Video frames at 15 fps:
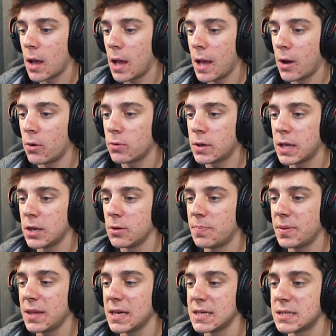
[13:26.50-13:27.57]
Ow, can you
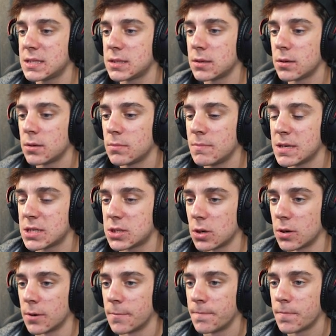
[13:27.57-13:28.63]
please,
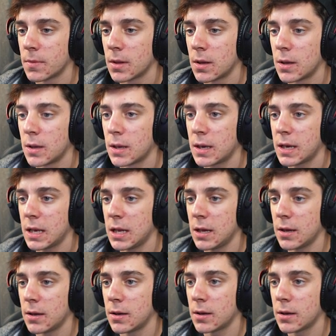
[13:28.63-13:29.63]
mister? Can you